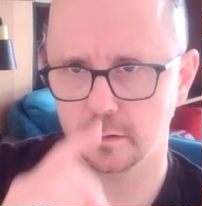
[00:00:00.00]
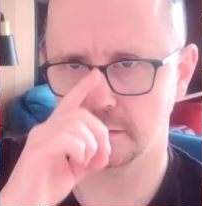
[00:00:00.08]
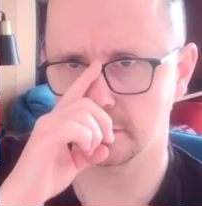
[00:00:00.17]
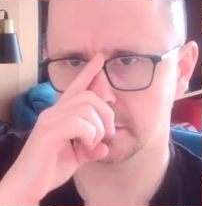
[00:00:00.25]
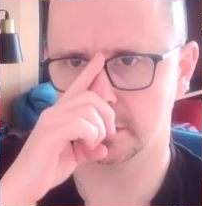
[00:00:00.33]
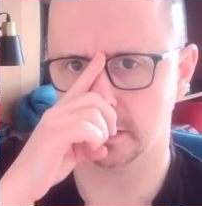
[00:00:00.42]

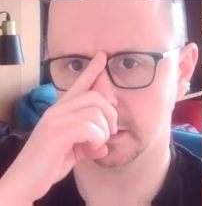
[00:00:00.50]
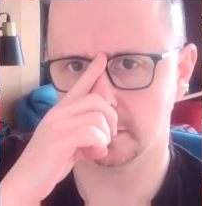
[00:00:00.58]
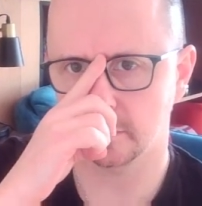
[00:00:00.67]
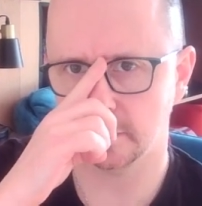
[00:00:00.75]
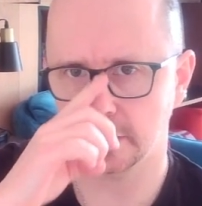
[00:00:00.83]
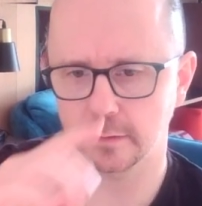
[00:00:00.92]
Looks like
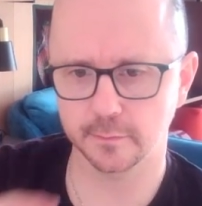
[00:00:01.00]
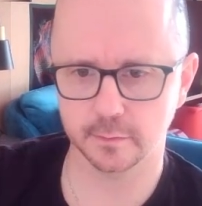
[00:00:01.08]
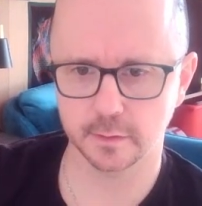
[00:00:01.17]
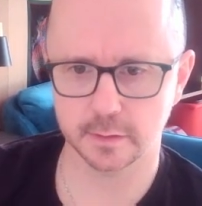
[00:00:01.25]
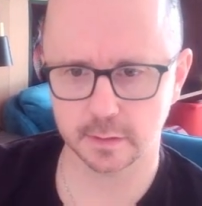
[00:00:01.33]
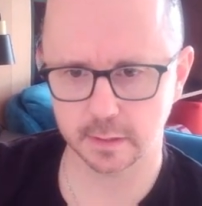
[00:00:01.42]
we have all
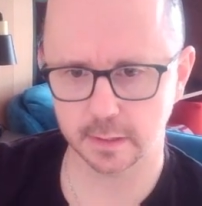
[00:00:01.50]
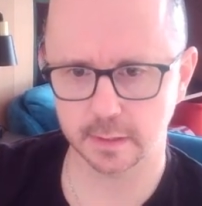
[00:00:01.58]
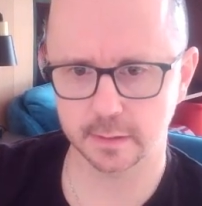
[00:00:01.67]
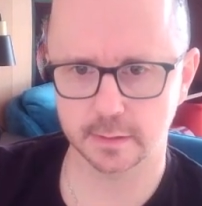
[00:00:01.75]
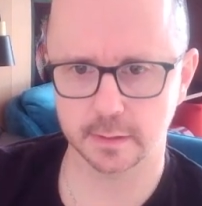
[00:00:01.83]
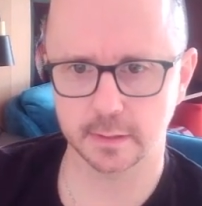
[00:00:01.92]
those
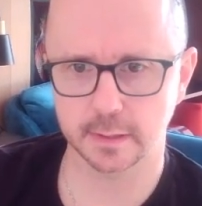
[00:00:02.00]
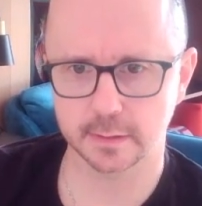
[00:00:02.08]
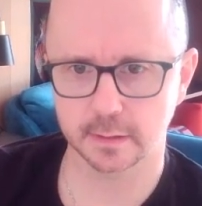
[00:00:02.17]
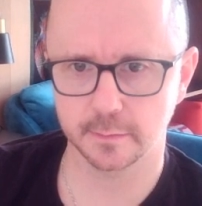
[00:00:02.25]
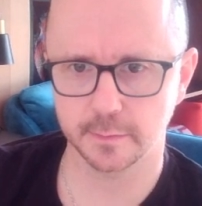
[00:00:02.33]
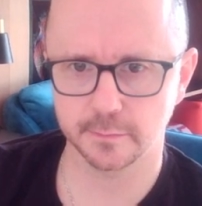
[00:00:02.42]
letters, so that's
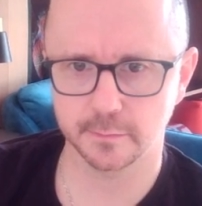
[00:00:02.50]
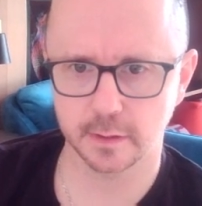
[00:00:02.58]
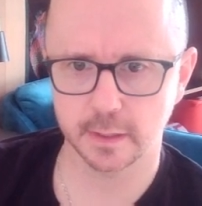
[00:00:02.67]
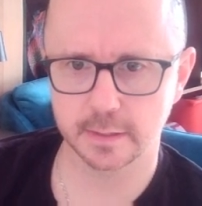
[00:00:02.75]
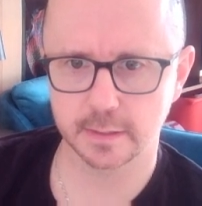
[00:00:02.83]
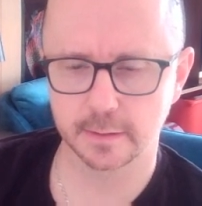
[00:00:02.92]
going to be
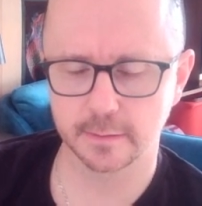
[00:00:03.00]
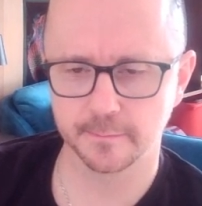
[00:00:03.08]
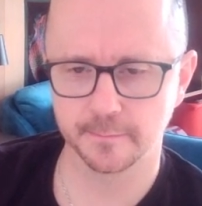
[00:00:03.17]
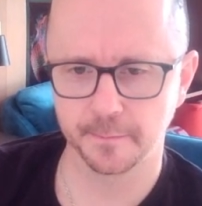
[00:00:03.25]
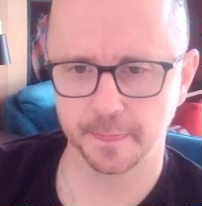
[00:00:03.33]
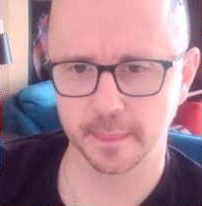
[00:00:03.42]
right.
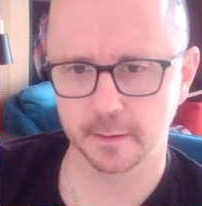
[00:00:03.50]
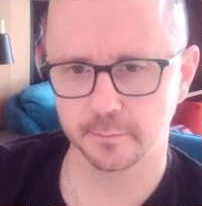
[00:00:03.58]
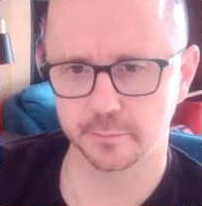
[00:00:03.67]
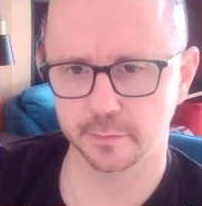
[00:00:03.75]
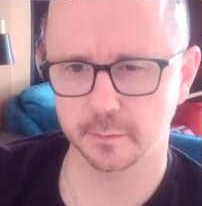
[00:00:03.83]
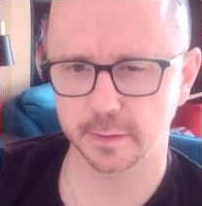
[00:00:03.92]

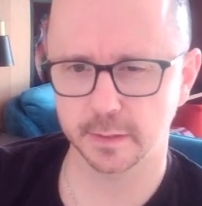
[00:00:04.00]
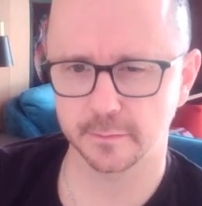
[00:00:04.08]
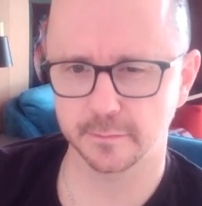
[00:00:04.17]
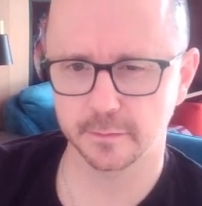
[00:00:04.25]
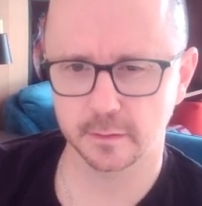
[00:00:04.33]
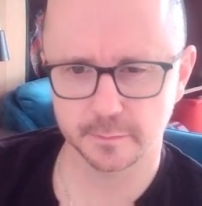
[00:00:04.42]
Probably
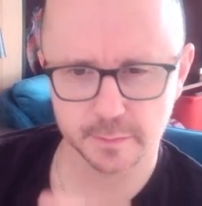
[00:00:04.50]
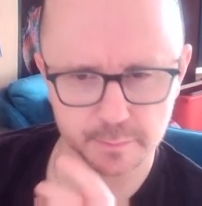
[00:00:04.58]
confirms